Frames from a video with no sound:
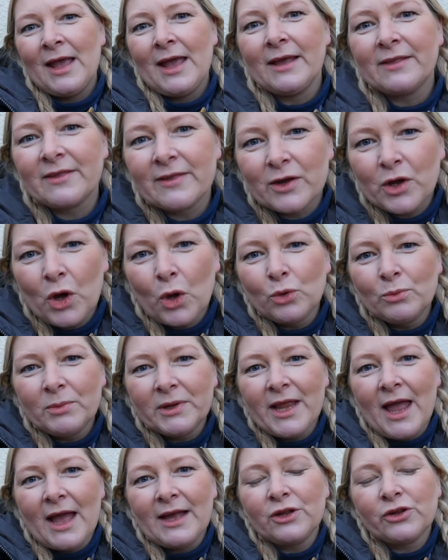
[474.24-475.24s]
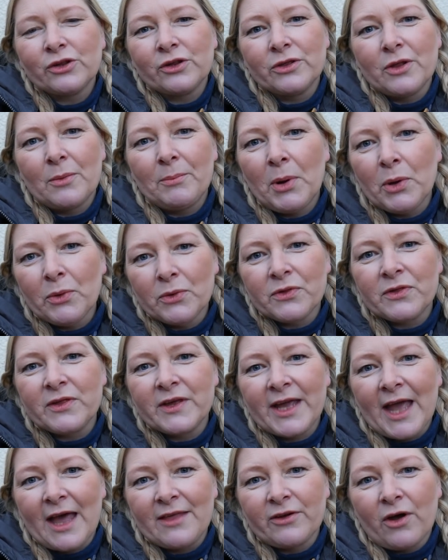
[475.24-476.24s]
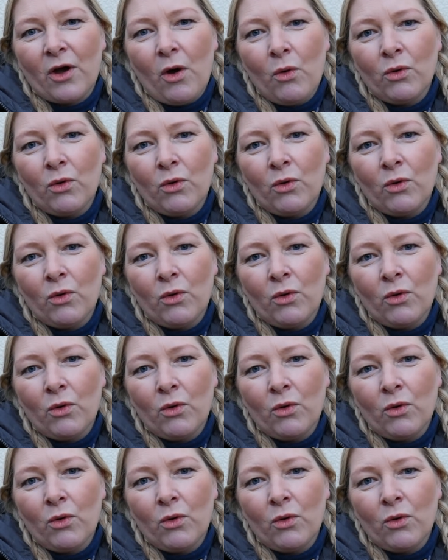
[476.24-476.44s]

It's a culmination that pulls together